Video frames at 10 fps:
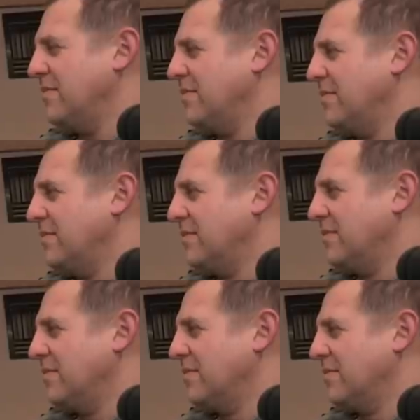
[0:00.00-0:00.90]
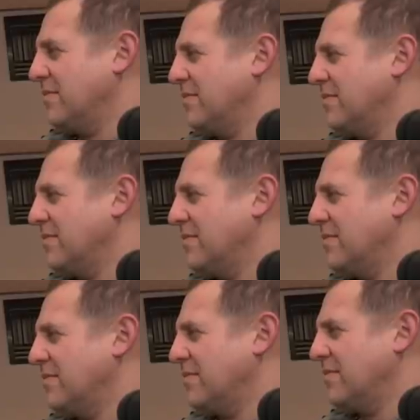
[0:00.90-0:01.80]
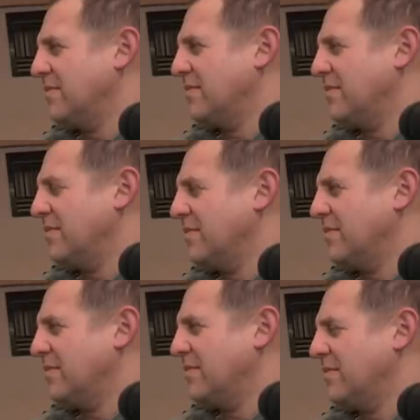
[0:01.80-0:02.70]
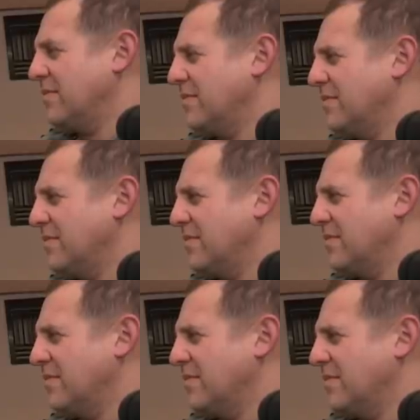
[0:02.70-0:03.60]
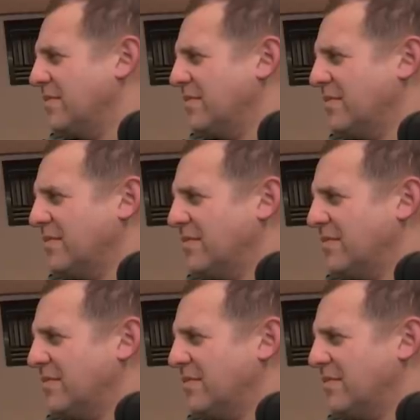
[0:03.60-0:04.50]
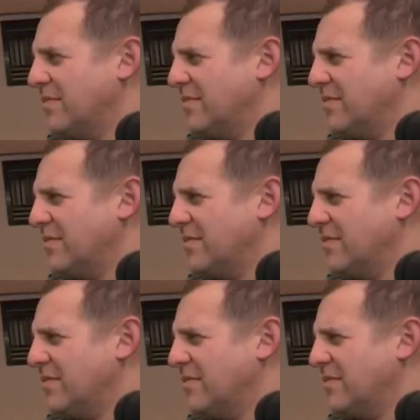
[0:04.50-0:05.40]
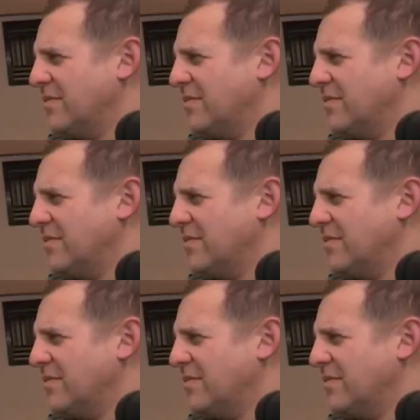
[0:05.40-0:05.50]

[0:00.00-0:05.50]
(not speaking)